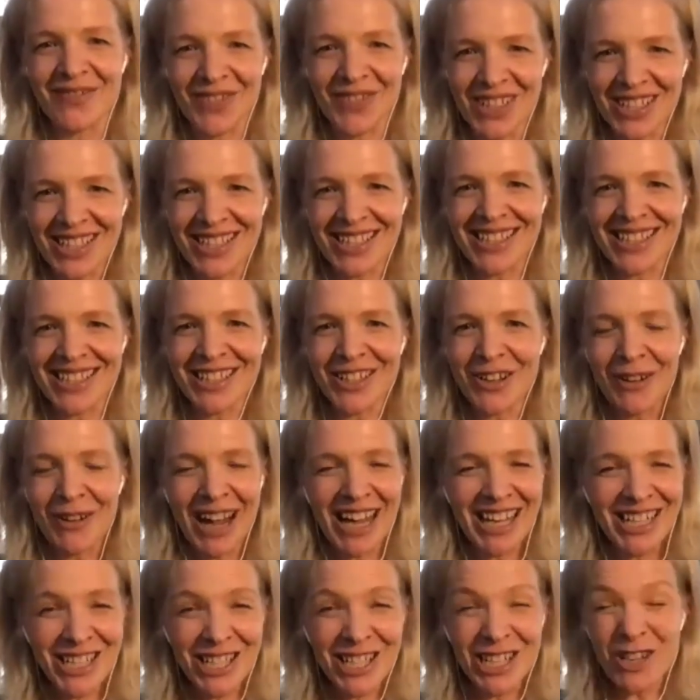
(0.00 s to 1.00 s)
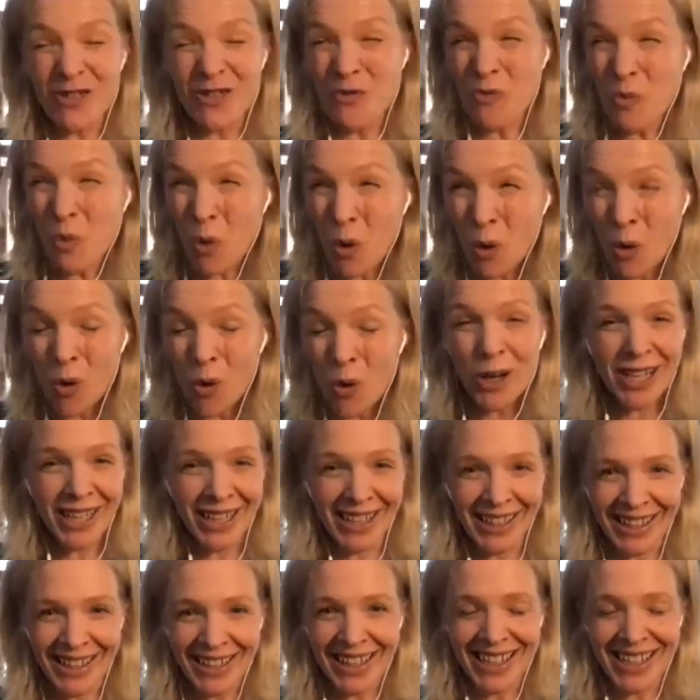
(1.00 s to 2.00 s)
It's, you know, actually
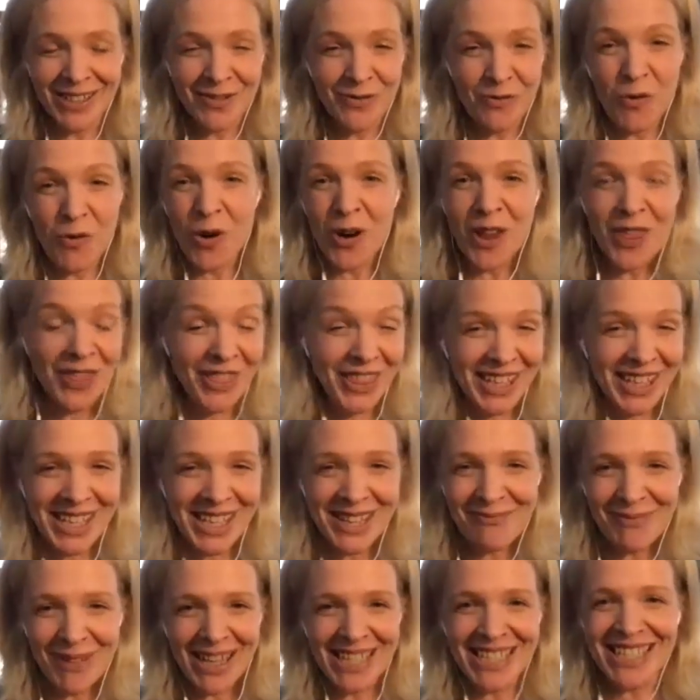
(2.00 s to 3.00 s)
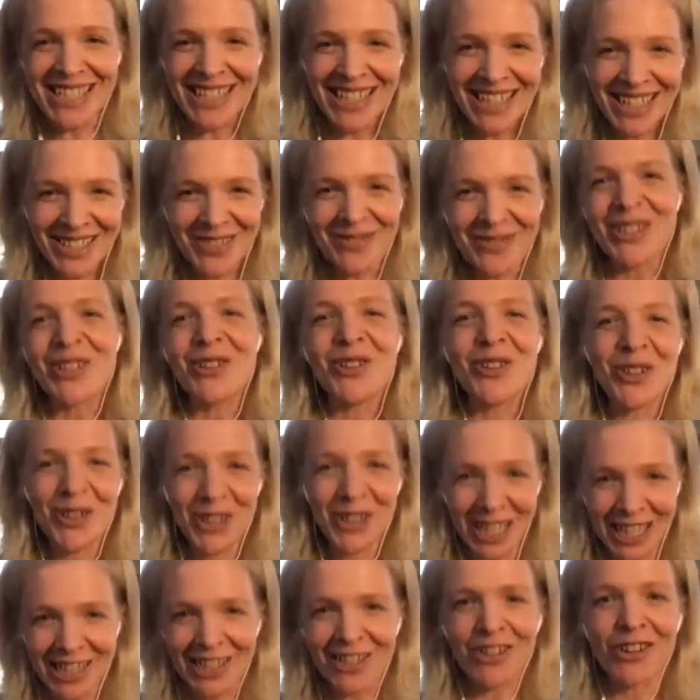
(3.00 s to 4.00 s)
walking is one of the best things when you're
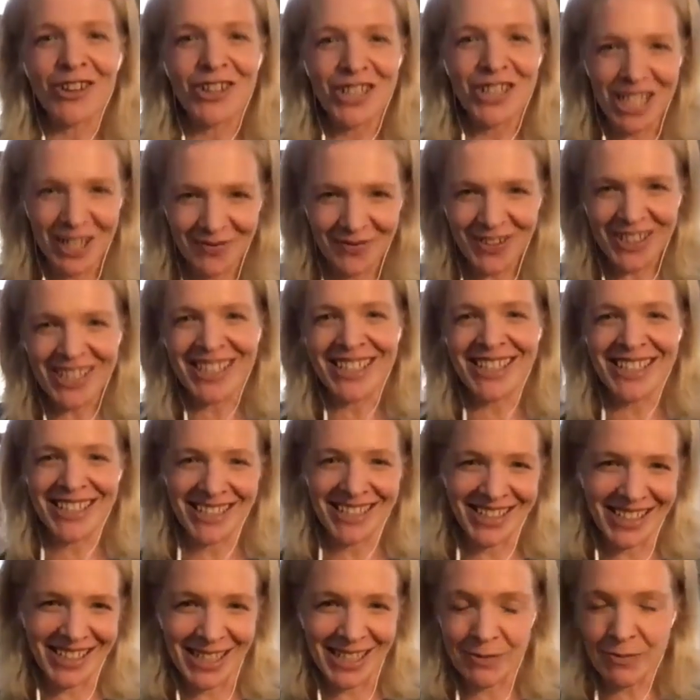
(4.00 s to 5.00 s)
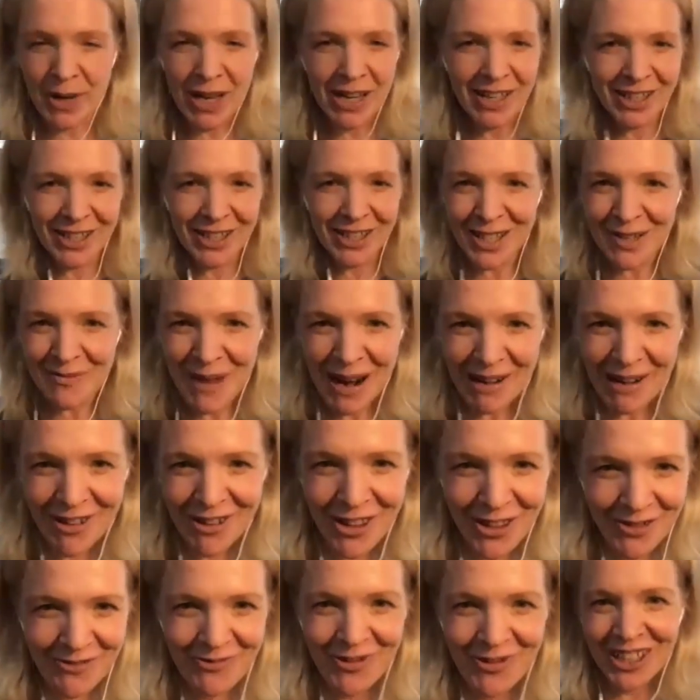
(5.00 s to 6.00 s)
looking at longevity studies, better than the
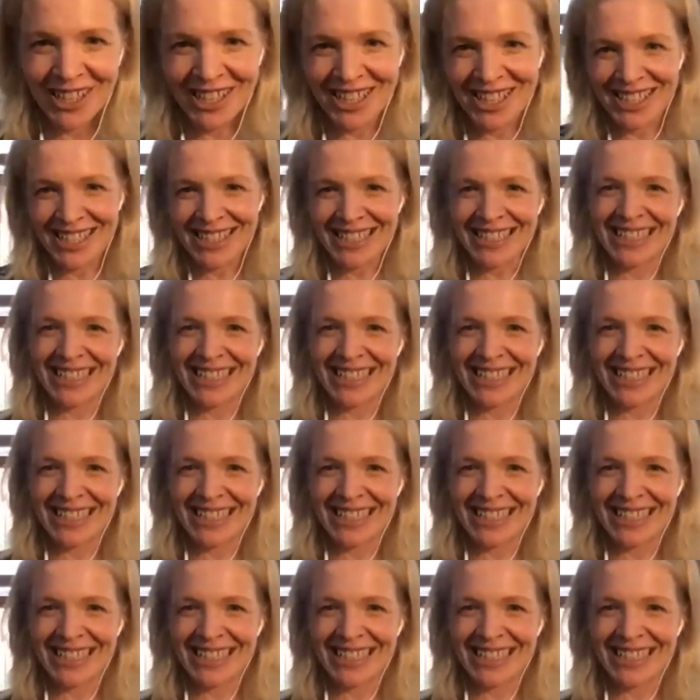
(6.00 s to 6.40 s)
marathon runners.